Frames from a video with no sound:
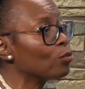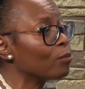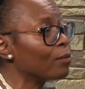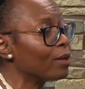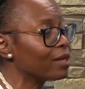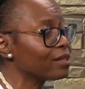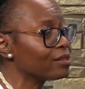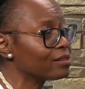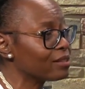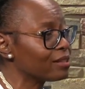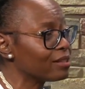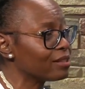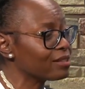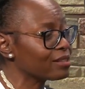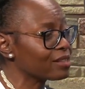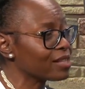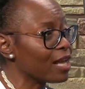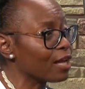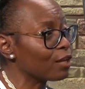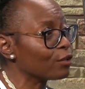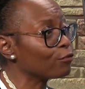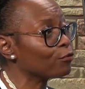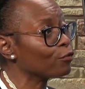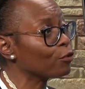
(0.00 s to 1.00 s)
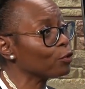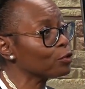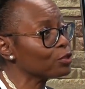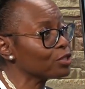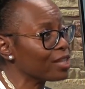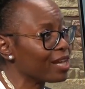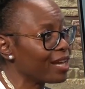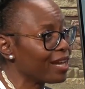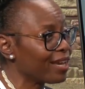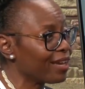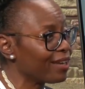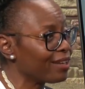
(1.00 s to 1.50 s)
medicine is like
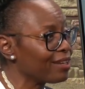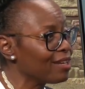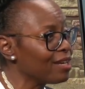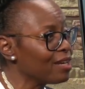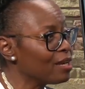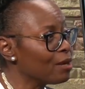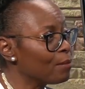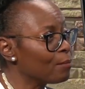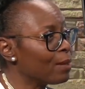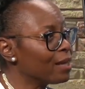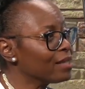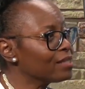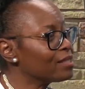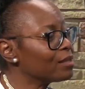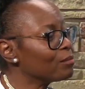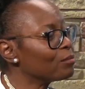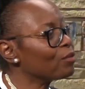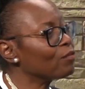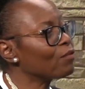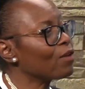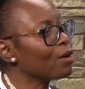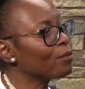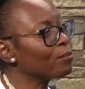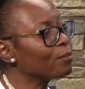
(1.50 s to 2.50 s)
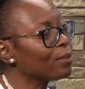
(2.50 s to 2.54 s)
firsthand by some of our